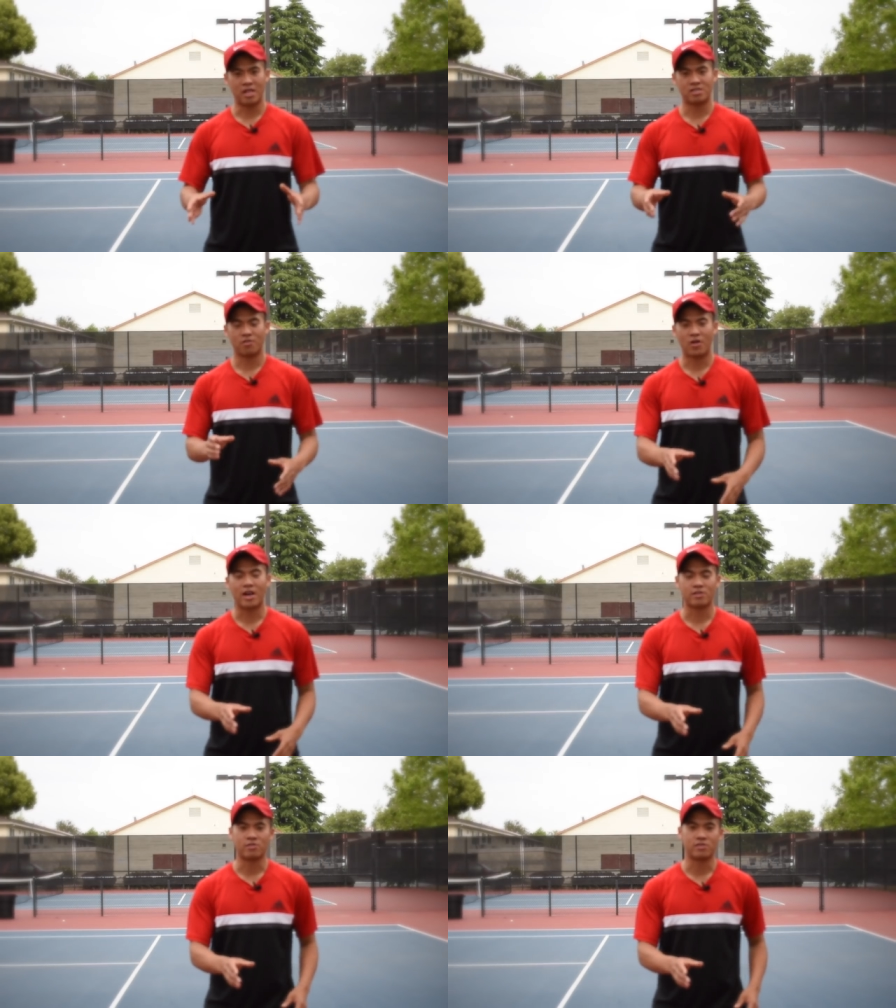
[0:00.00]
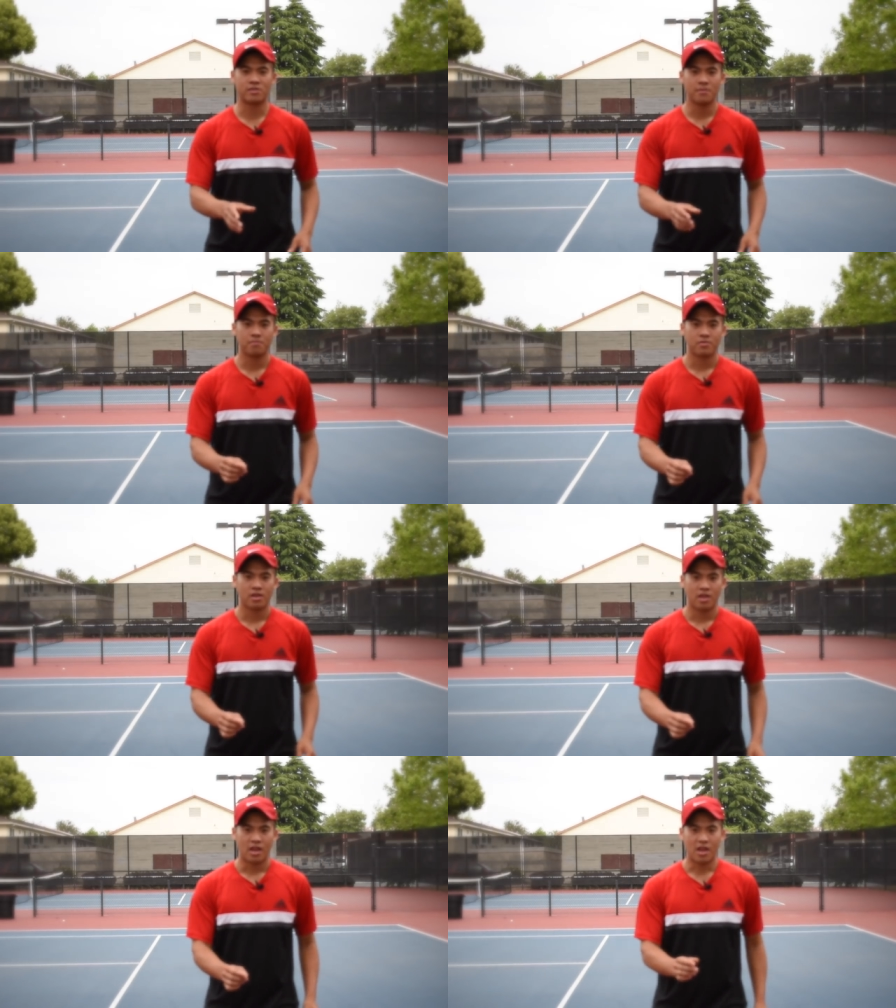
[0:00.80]
based factors.
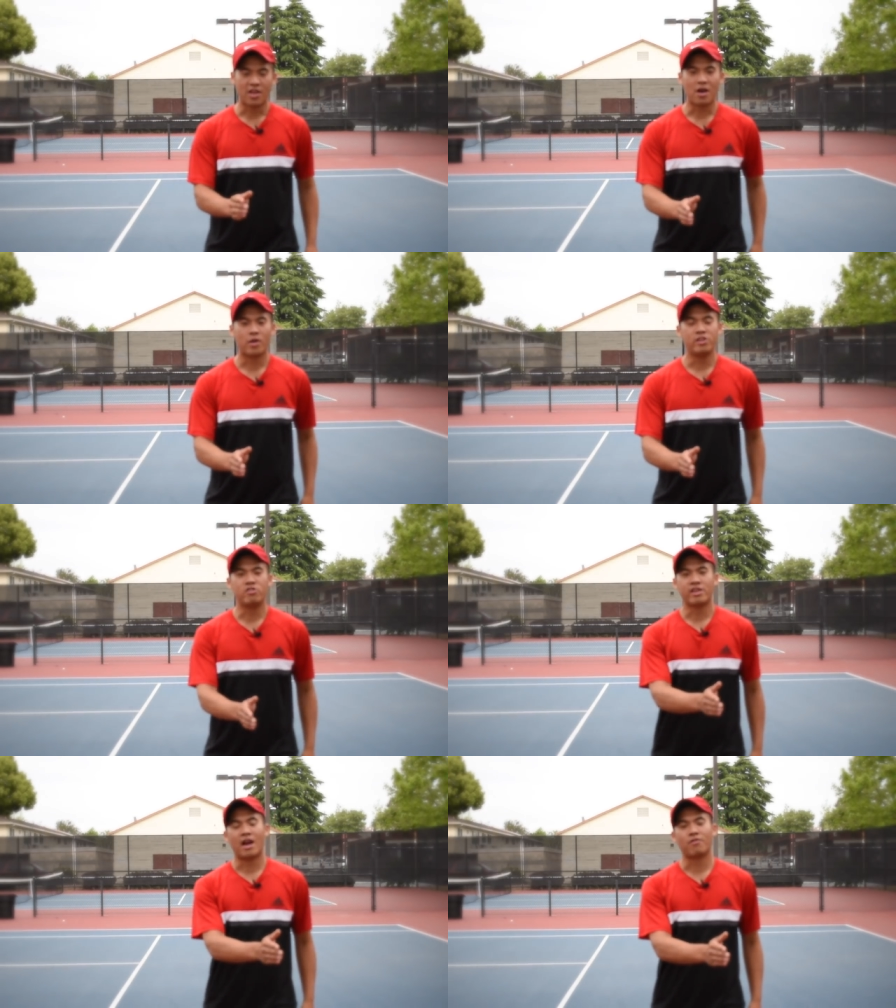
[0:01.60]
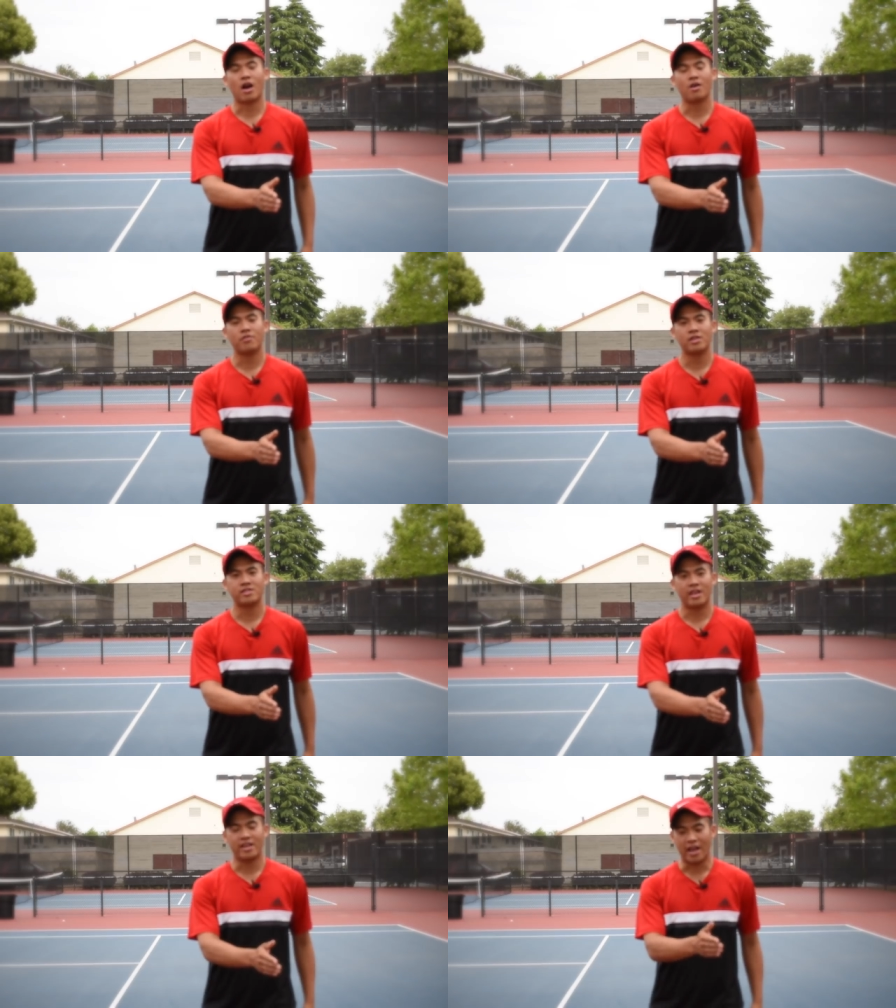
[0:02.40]
And that way you can have
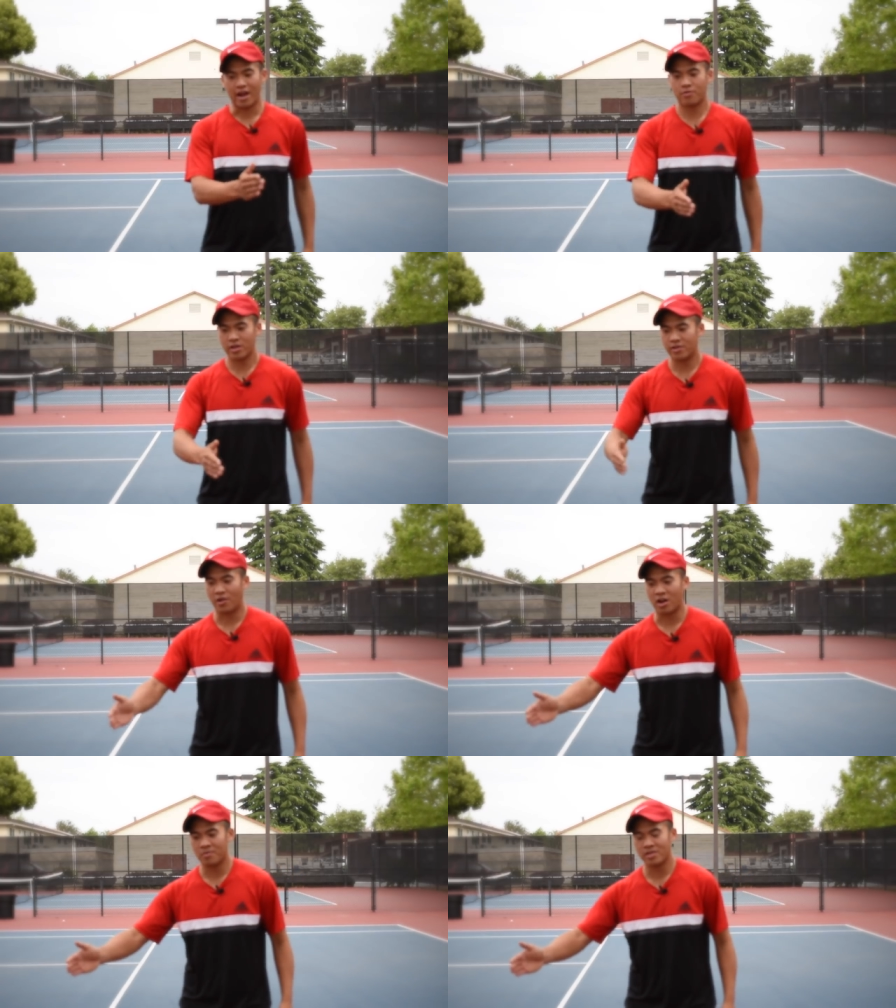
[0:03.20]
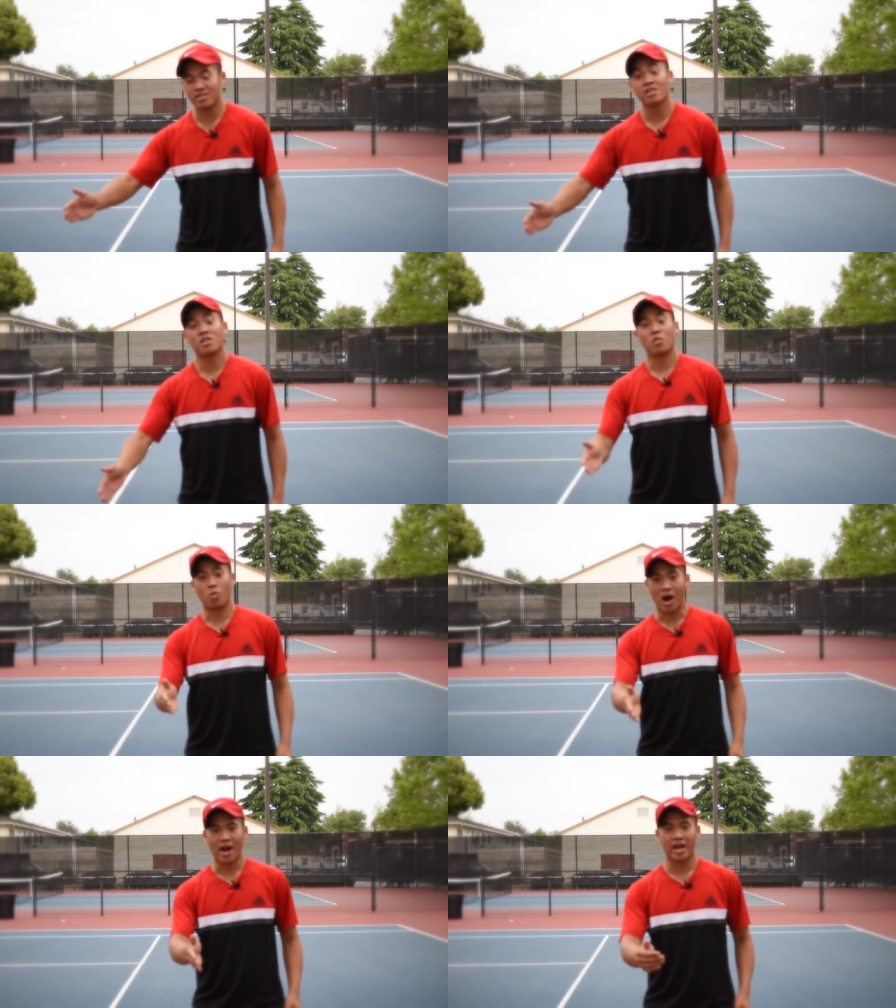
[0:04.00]
confidence in every environment.
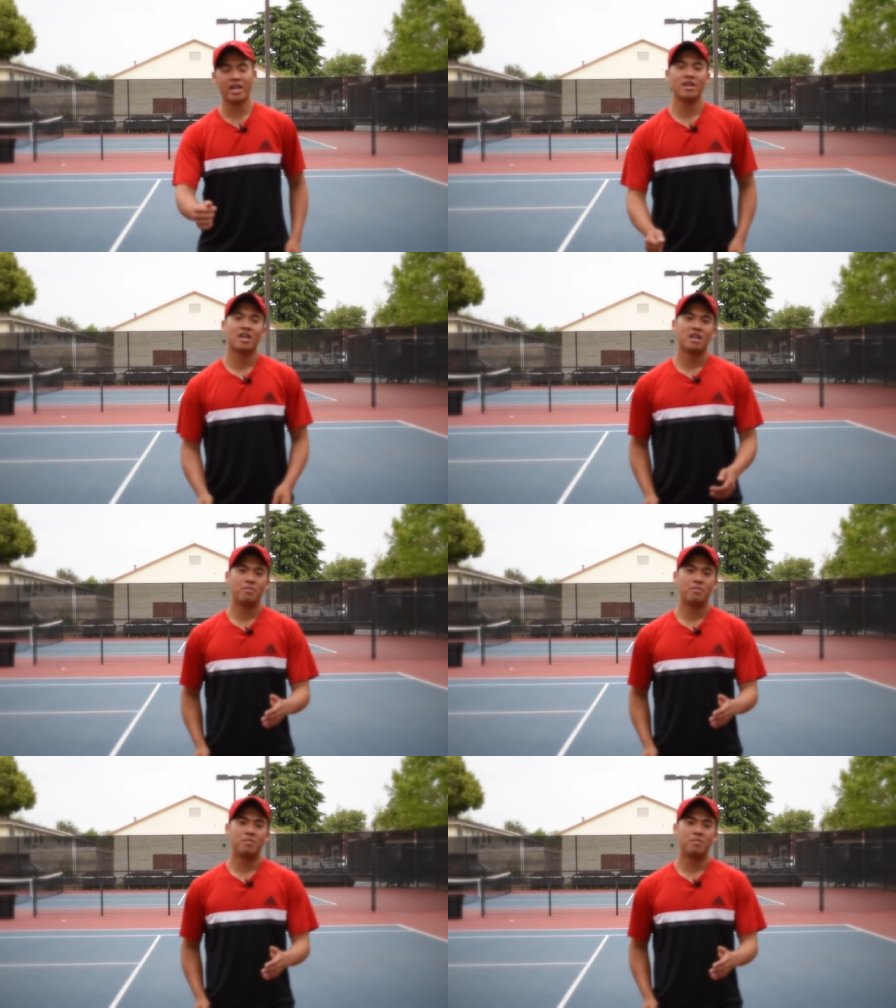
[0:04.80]
Why?